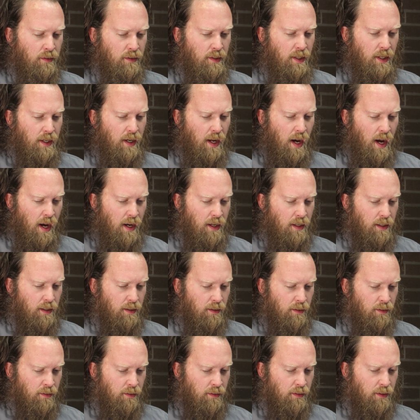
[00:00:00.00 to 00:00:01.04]

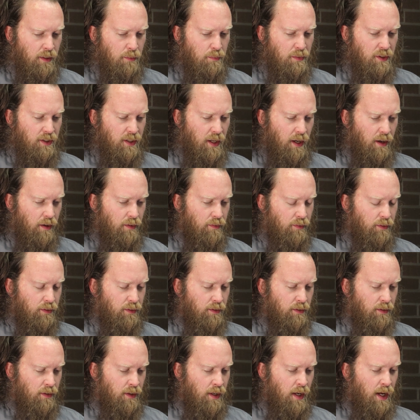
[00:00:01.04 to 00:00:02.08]
denying
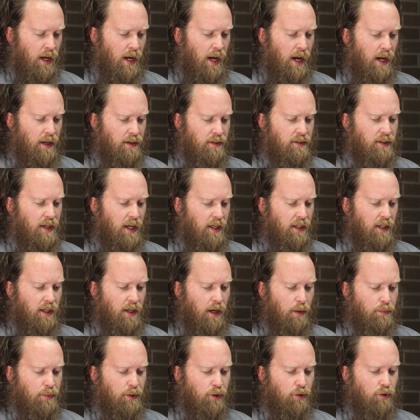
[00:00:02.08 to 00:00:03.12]
themselves and
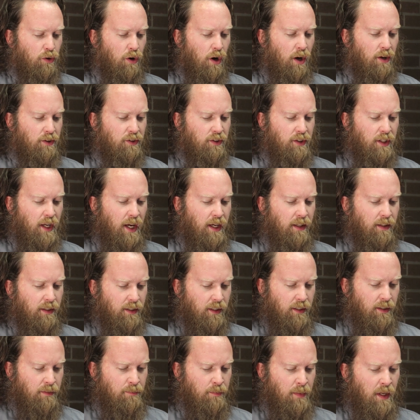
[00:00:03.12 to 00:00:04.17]
taking up their cross
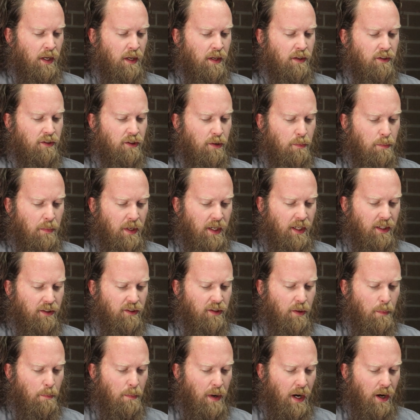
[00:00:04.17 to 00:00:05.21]
daily, submitting
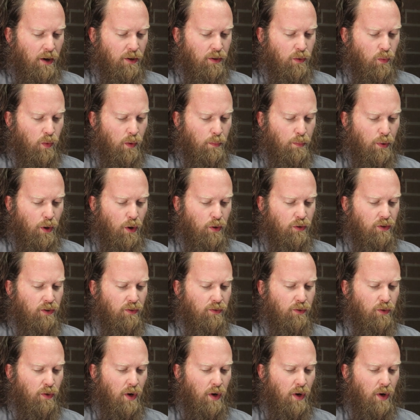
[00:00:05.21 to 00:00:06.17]
to bear the reproach of